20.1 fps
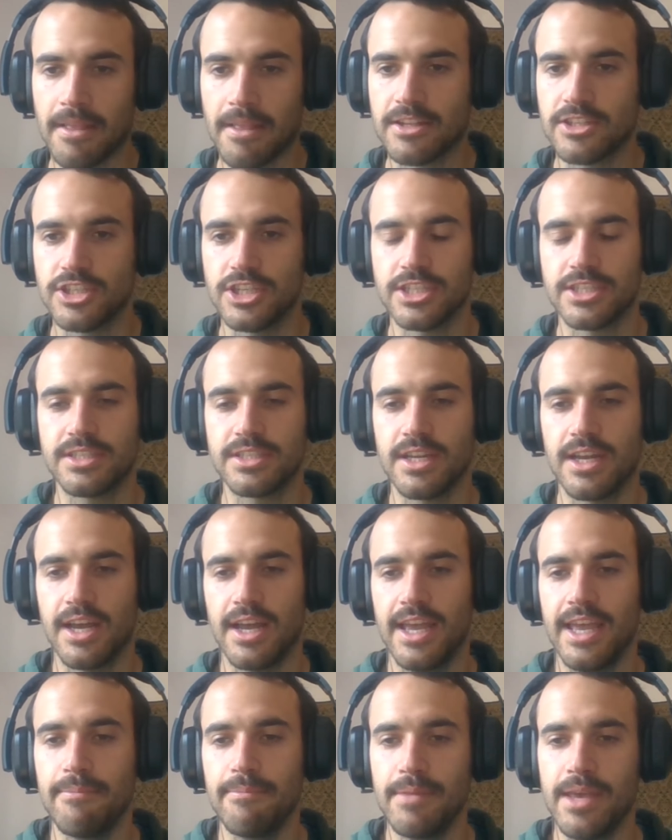just
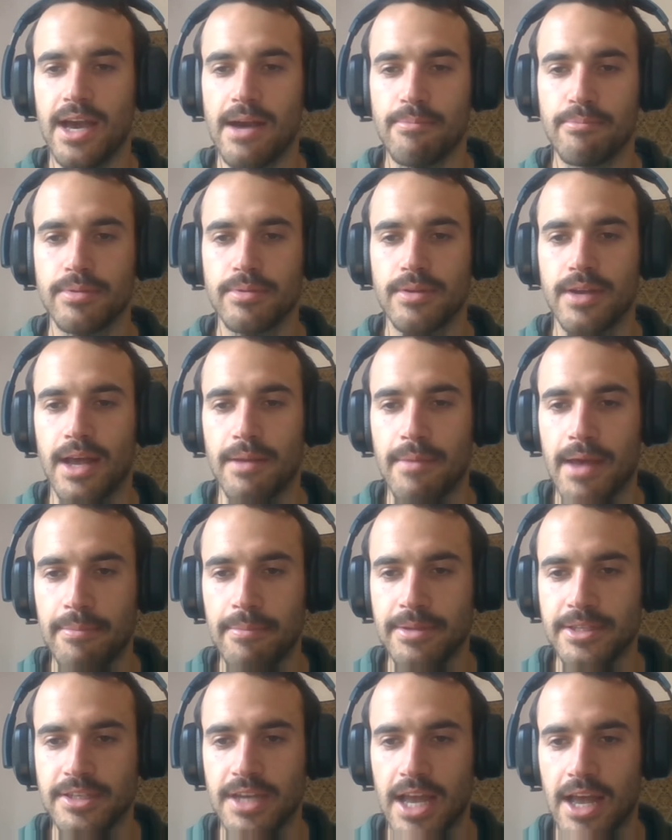hit me up. I'm
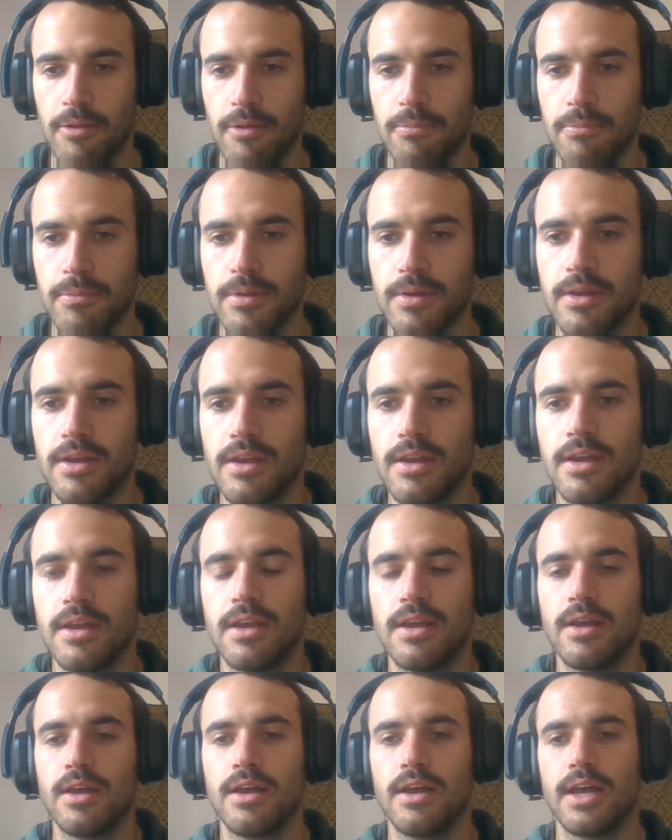happy to help.
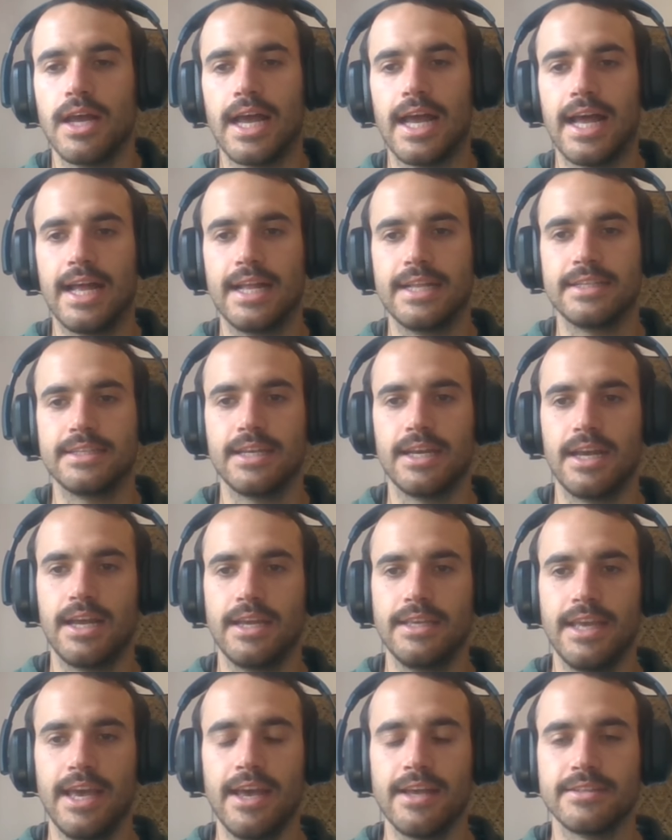And
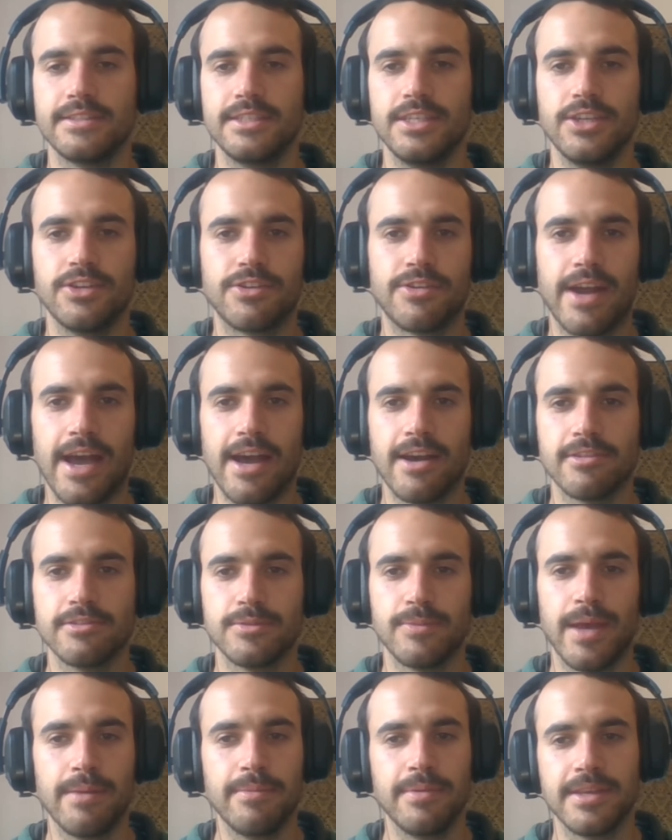yeah, see you around,
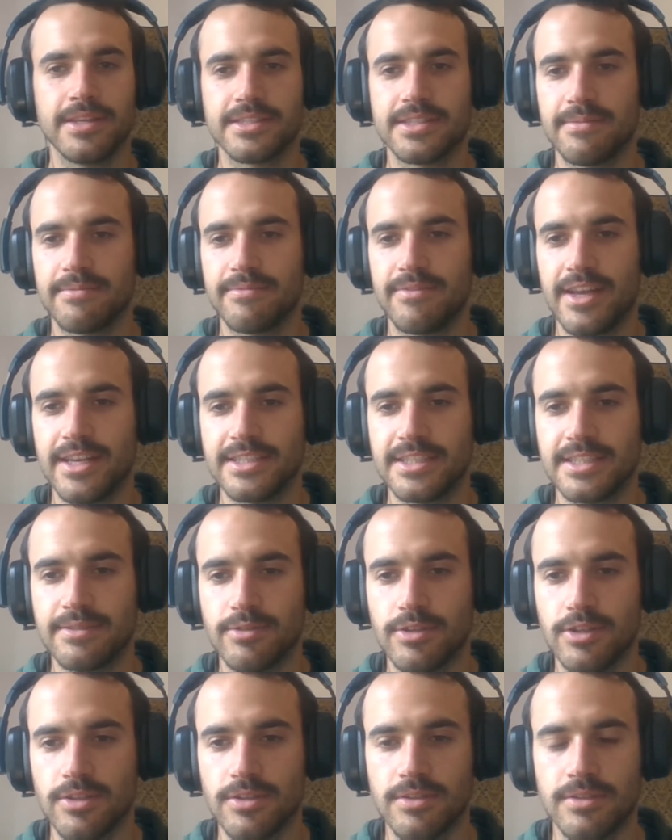maybe at some
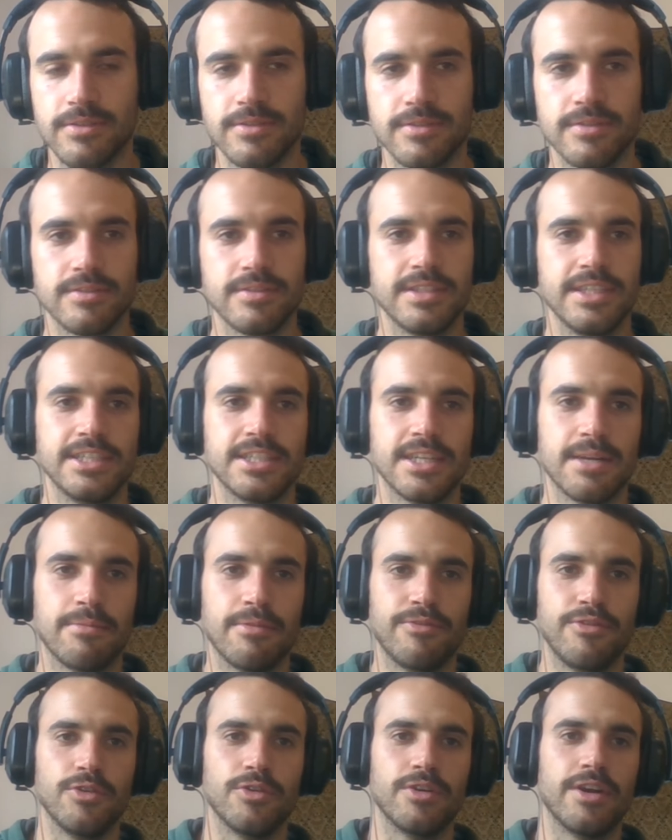festival. See some of
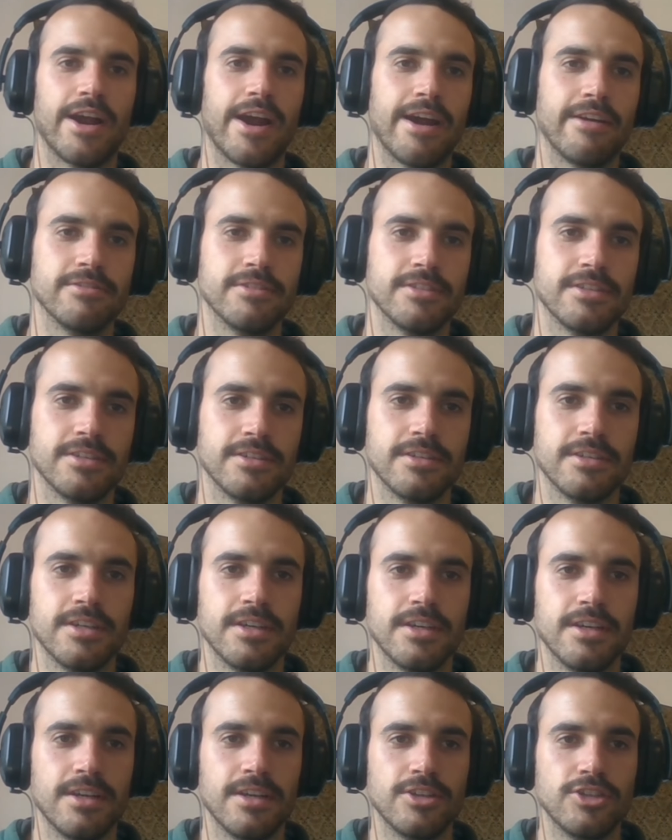you around
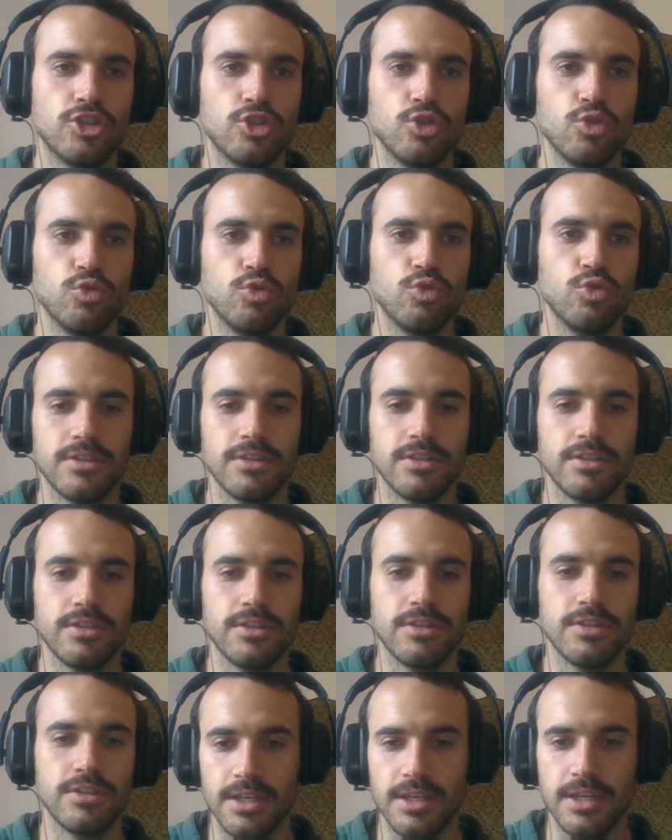soon.
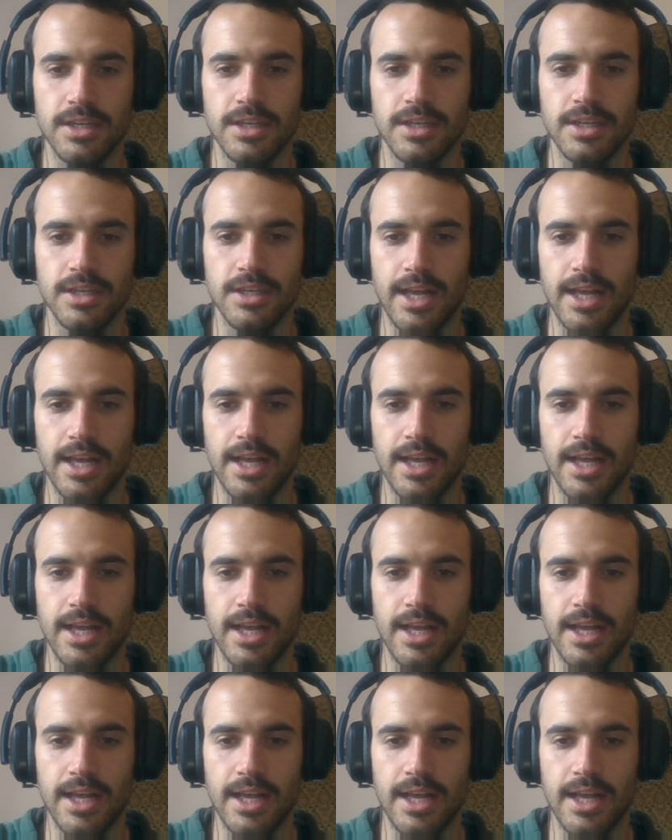And
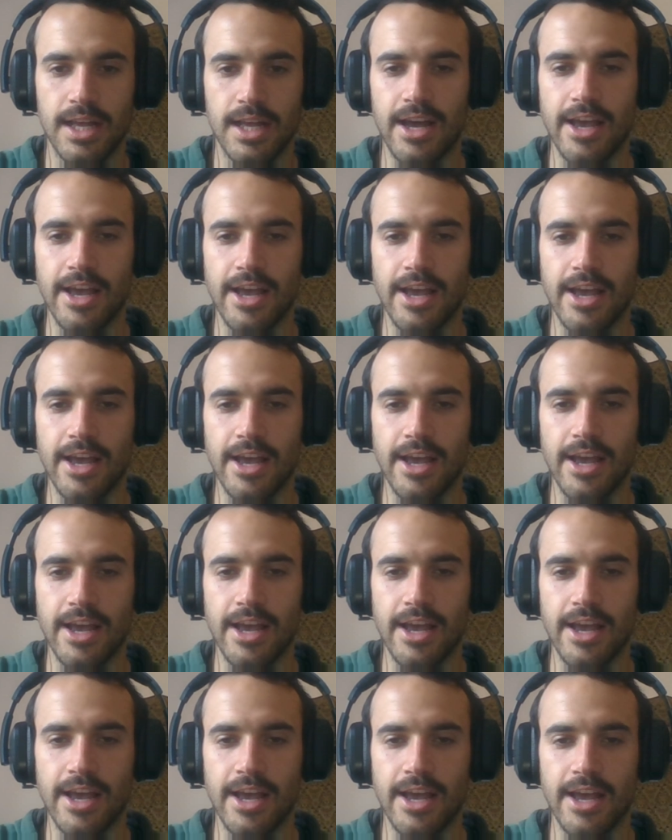I hope
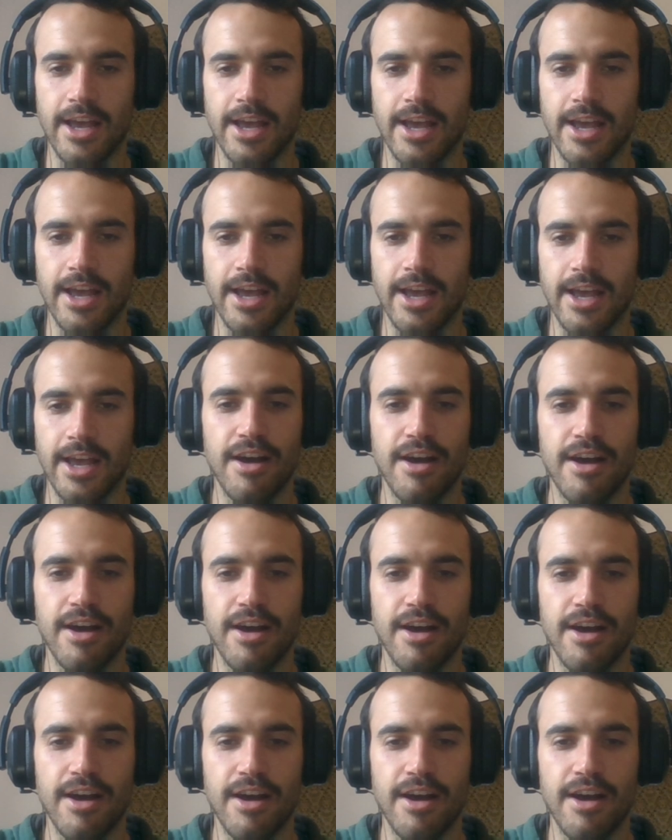you have a
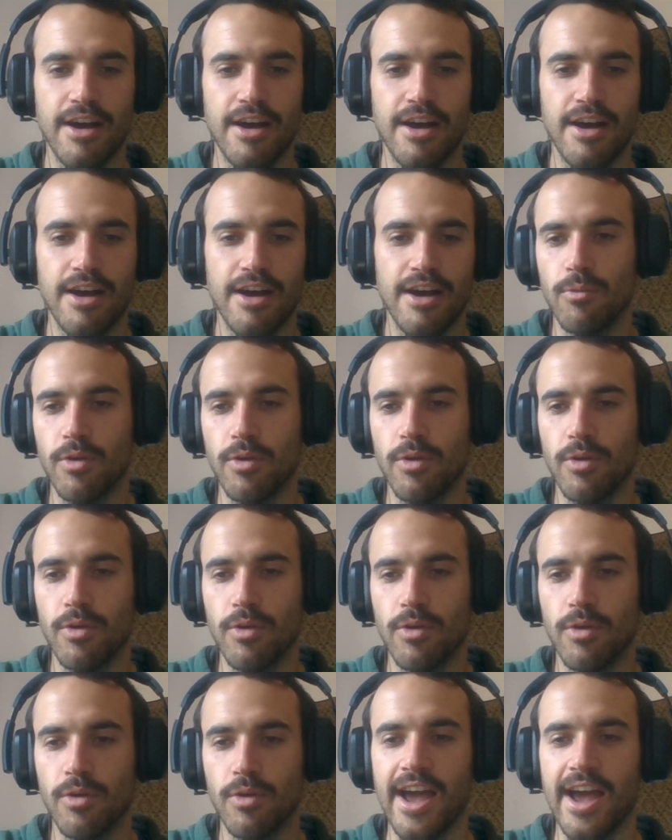lovely whatever
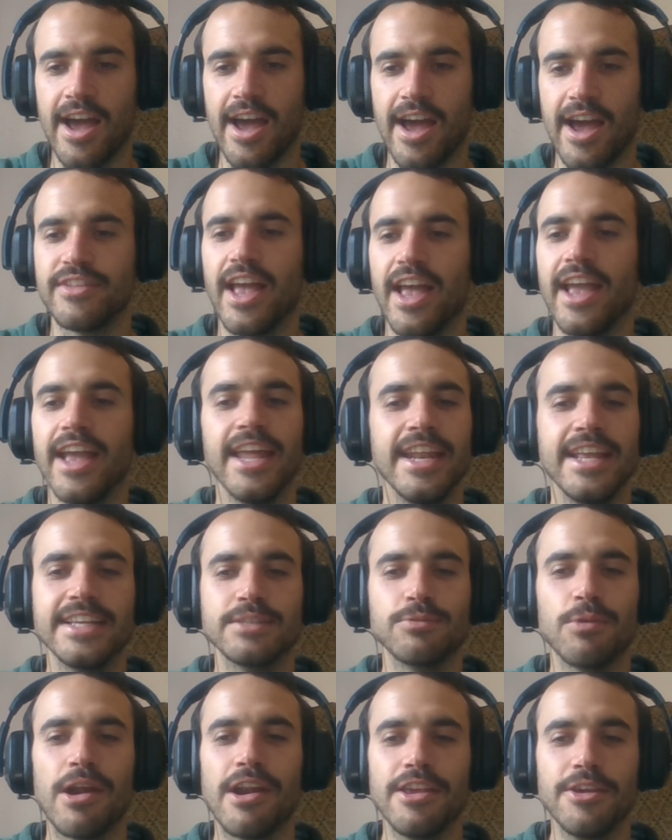time of day it is
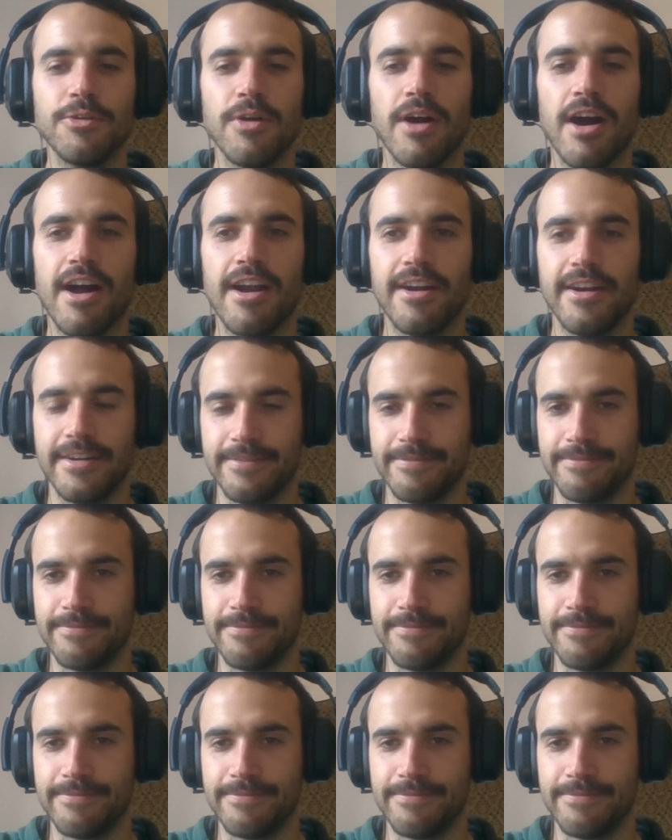where you are.